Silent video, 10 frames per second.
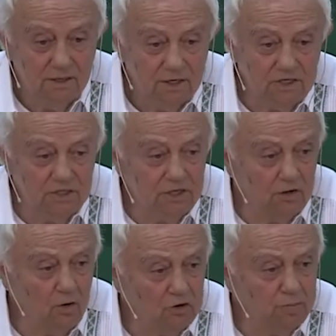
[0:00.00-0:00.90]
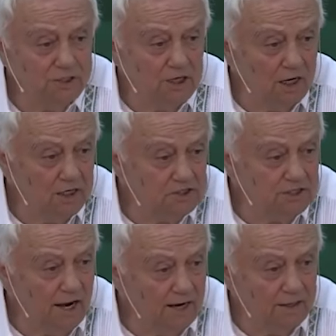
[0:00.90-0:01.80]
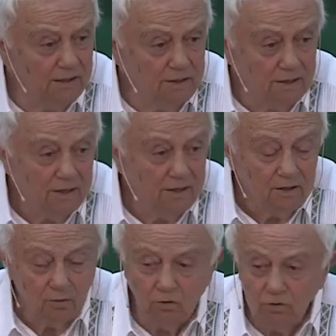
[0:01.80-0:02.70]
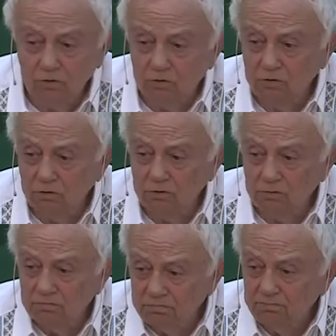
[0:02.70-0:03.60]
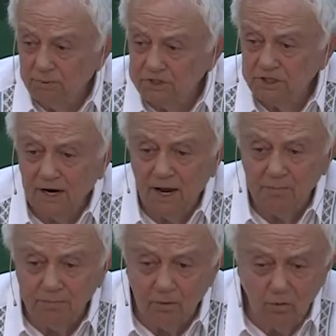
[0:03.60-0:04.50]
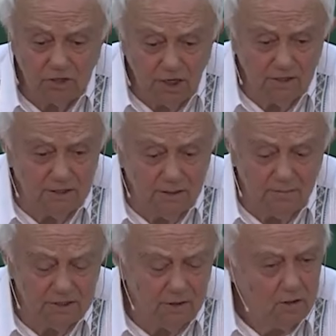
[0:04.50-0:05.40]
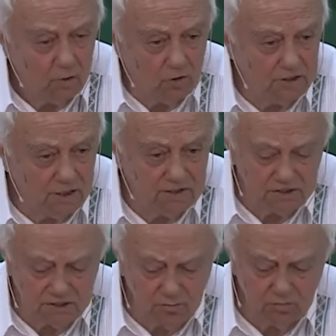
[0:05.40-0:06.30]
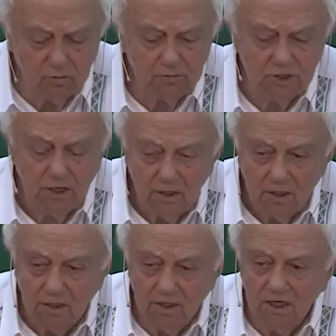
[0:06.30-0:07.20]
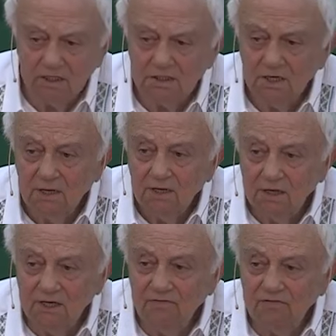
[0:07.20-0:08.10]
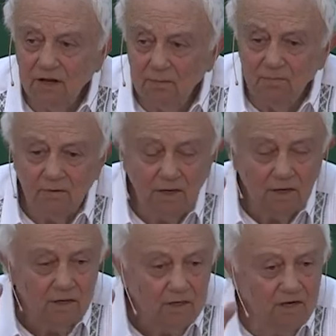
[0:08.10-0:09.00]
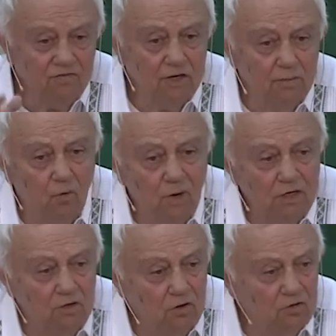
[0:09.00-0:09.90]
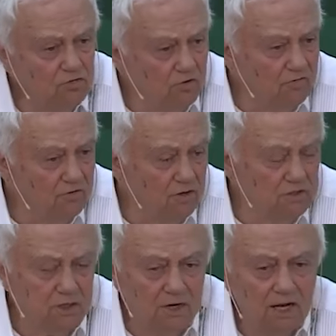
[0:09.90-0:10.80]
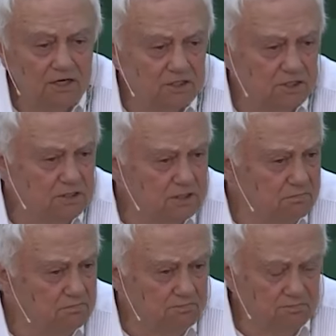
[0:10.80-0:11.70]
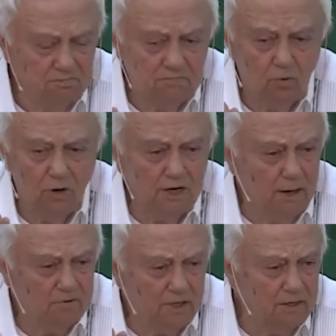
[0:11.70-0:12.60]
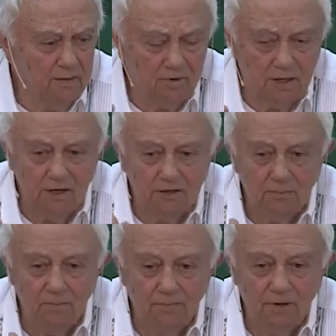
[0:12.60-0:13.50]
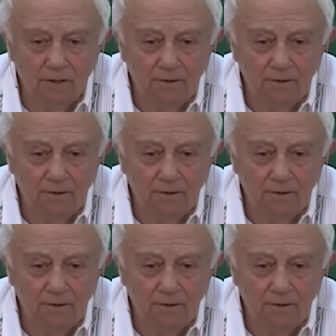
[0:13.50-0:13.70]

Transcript: is in the hospital, is dying, could, could you prescribe? What are the remedies? What are the symptoms? Yes, give him, give him one dose of uh, lycosis, 1M, 10M, I can't remember.